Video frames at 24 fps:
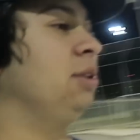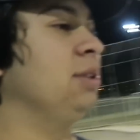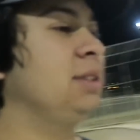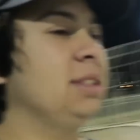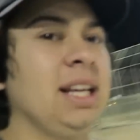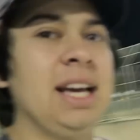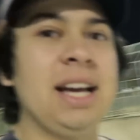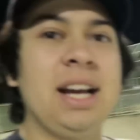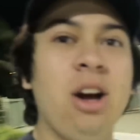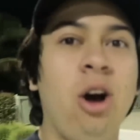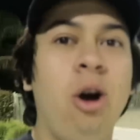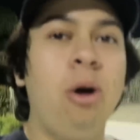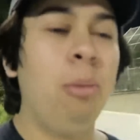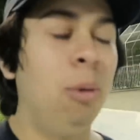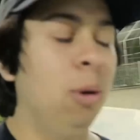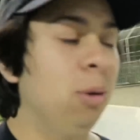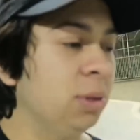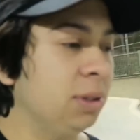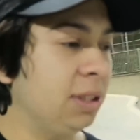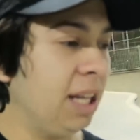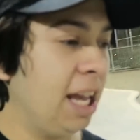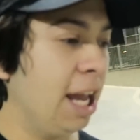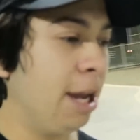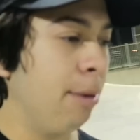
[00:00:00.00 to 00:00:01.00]
So it's like
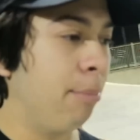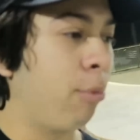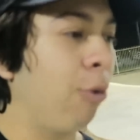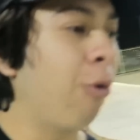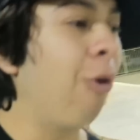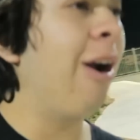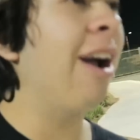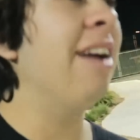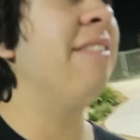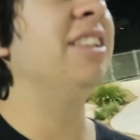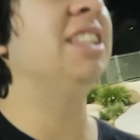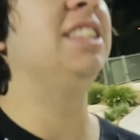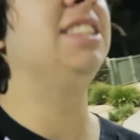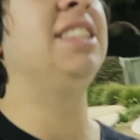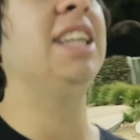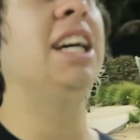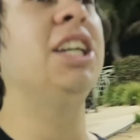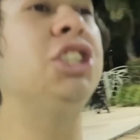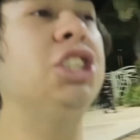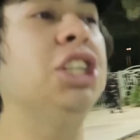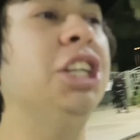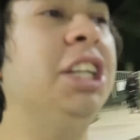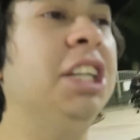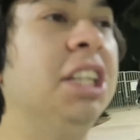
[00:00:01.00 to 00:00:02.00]
almost a private
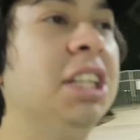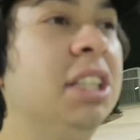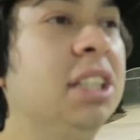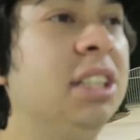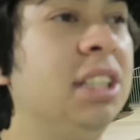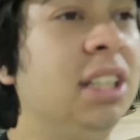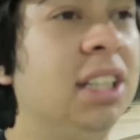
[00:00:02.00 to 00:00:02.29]
session.